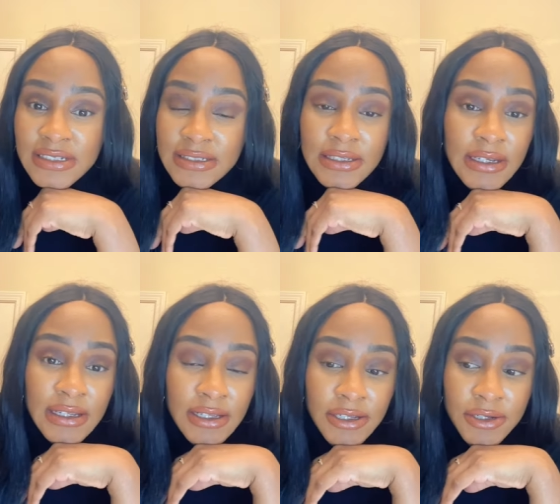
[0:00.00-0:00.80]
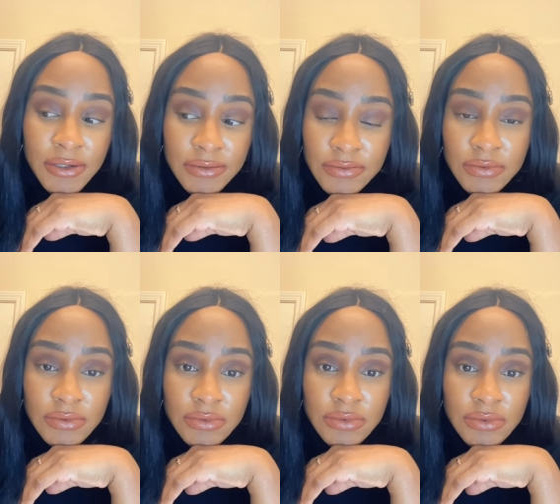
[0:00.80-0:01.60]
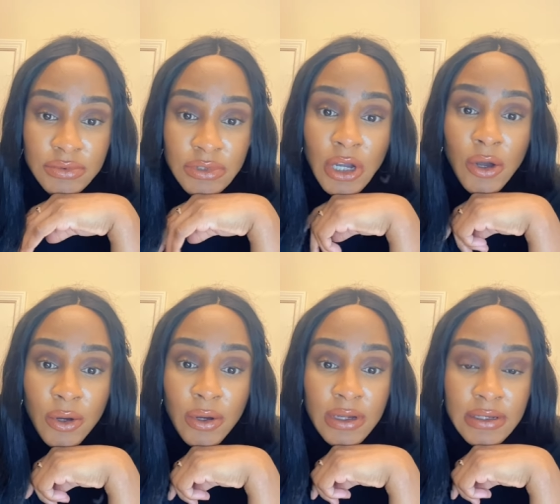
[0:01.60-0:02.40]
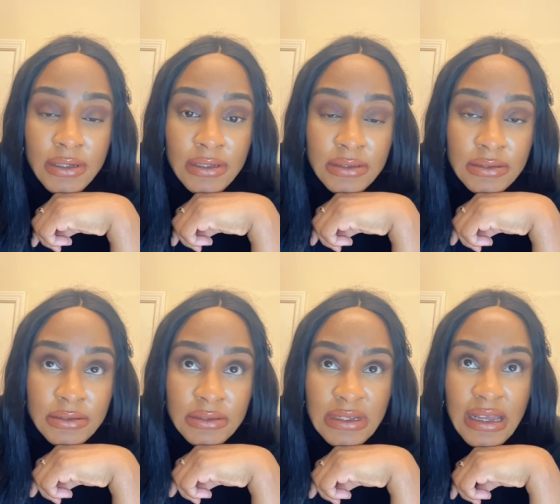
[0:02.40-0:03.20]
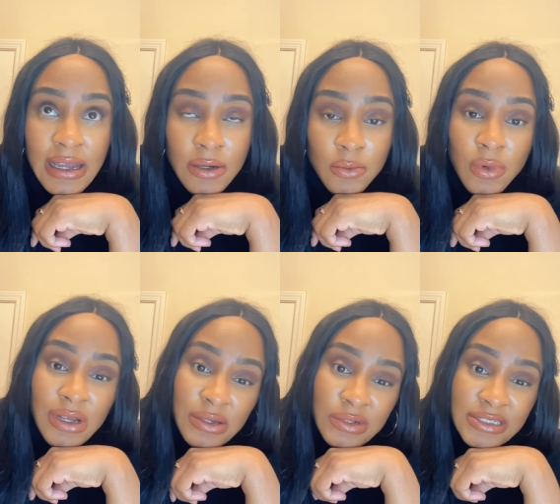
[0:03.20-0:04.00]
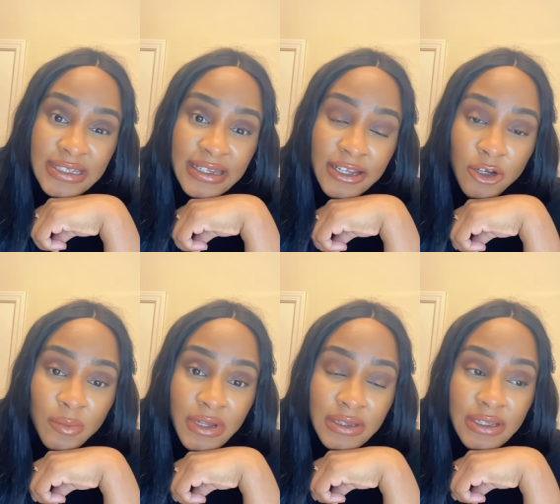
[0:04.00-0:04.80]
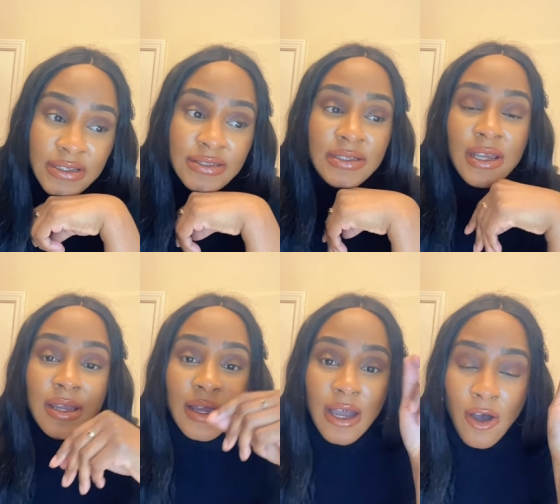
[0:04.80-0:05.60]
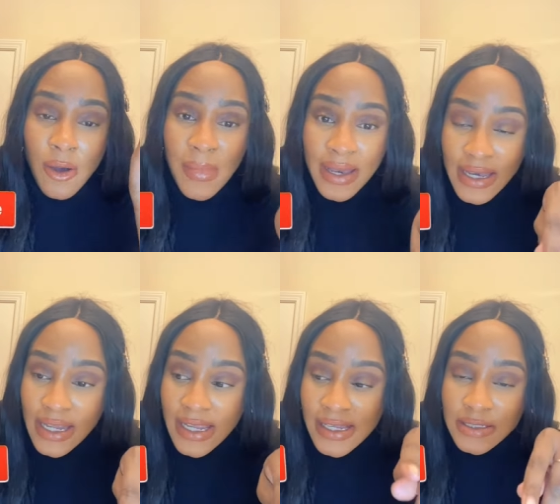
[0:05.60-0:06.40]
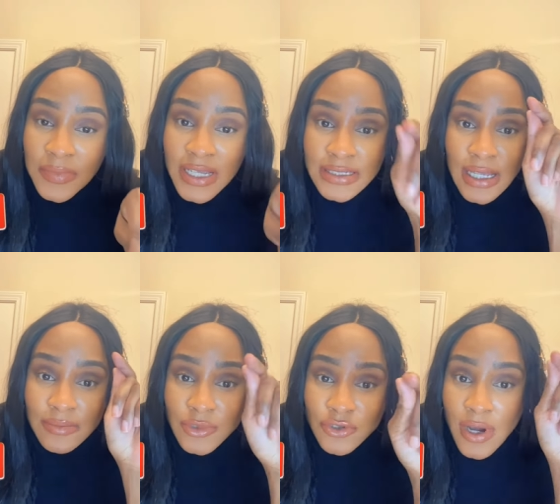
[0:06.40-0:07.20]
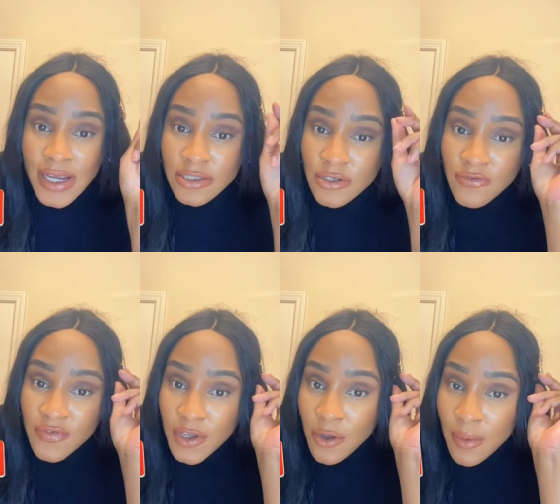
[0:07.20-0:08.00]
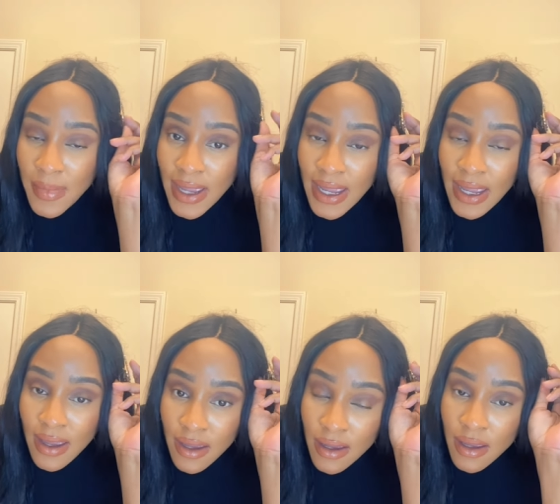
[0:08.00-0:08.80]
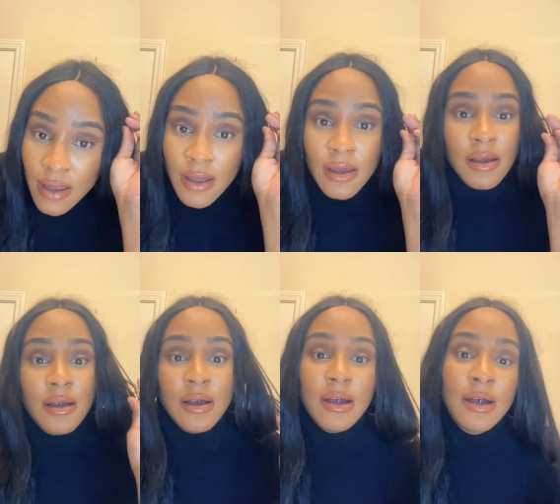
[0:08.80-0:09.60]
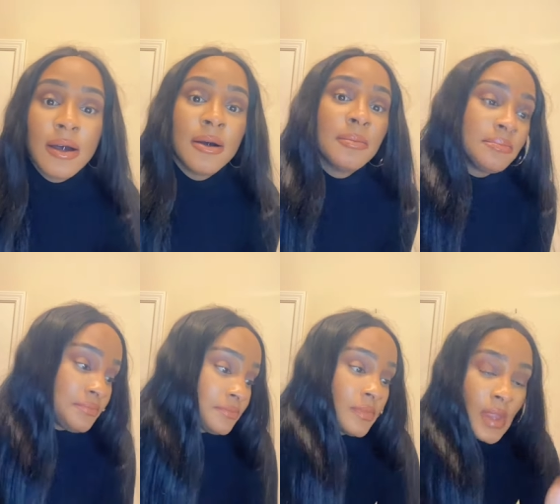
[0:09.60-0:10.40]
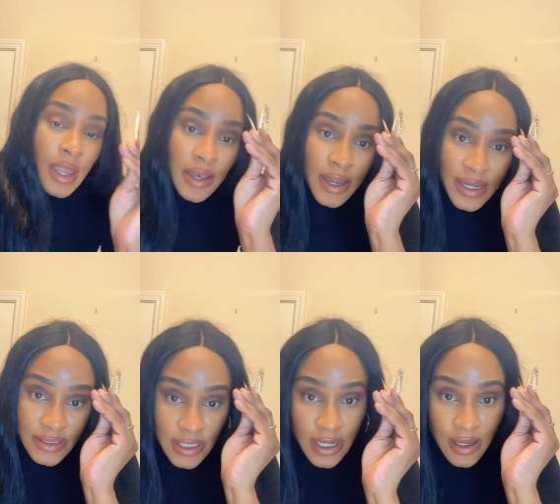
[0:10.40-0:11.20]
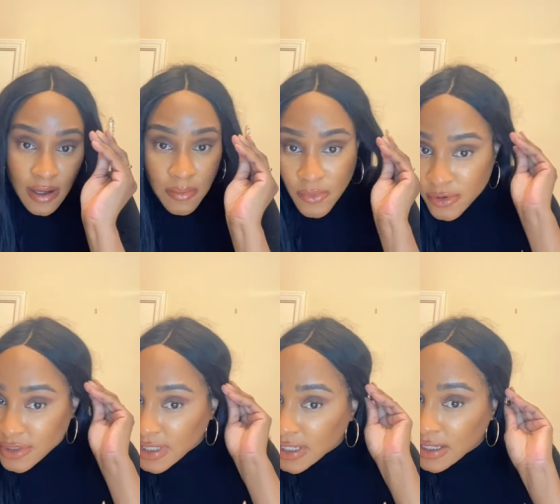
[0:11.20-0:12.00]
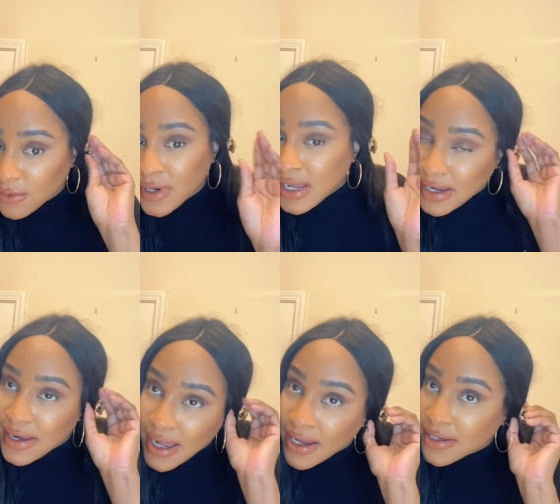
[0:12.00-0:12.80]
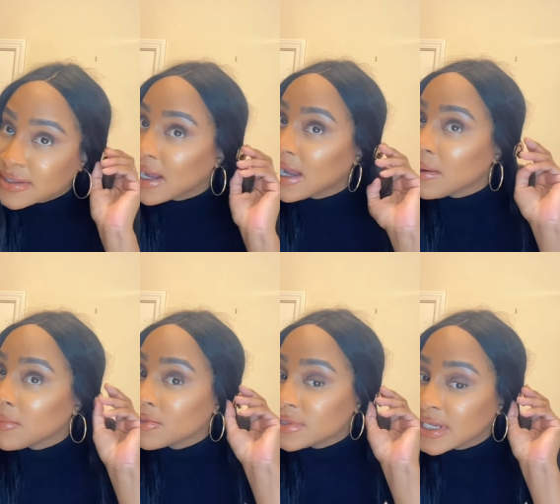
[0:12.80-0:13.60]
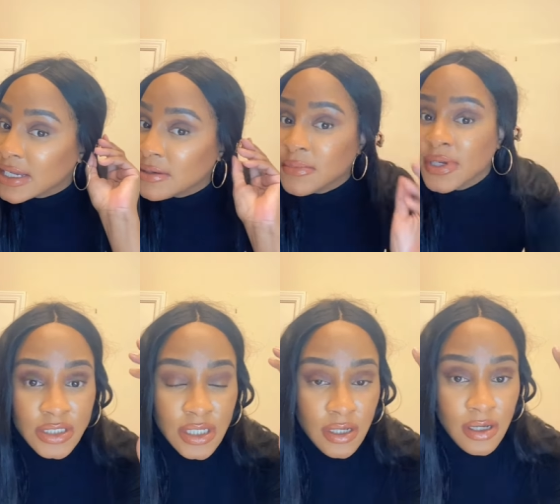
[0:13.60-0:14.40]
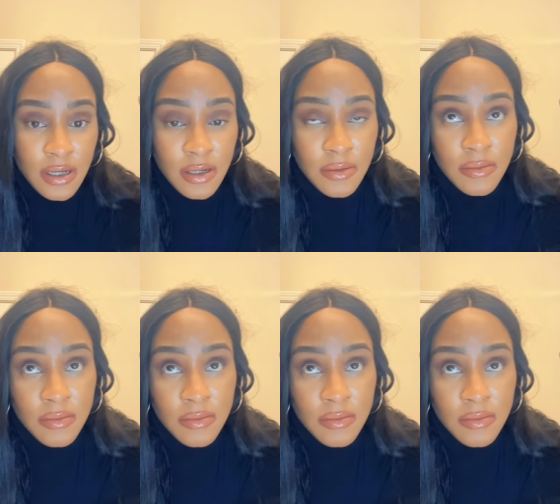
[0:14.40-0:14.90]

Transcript: sitting here on oh, while I was sitting here on my knees on my knees because I'm trying to film a um, a nighttime routine well not a nighttime routine but uh,